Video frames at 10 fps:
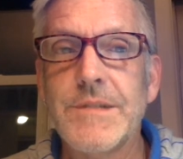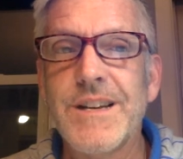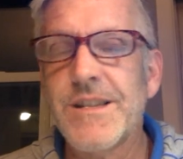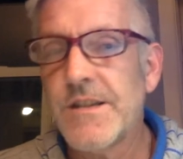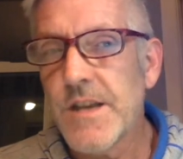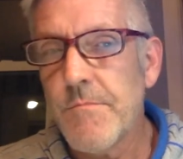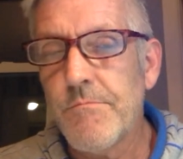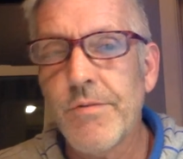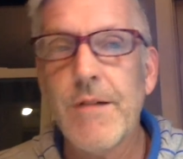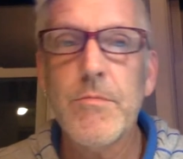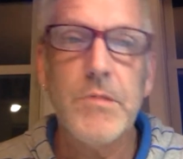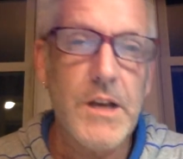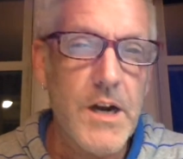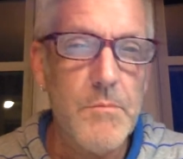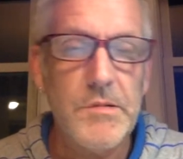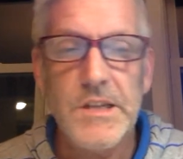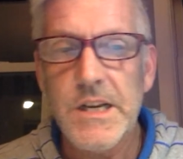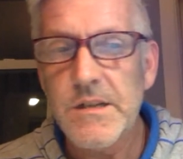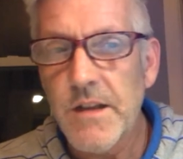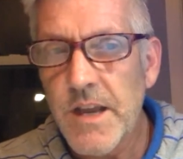Since I'm probably a couple
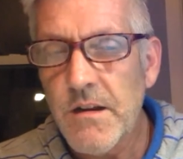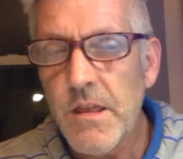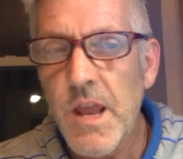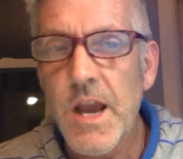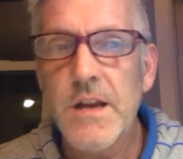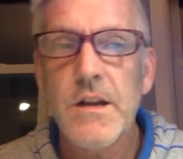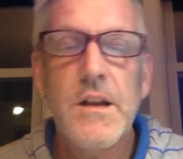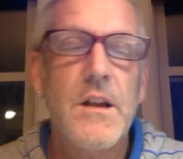days late on that,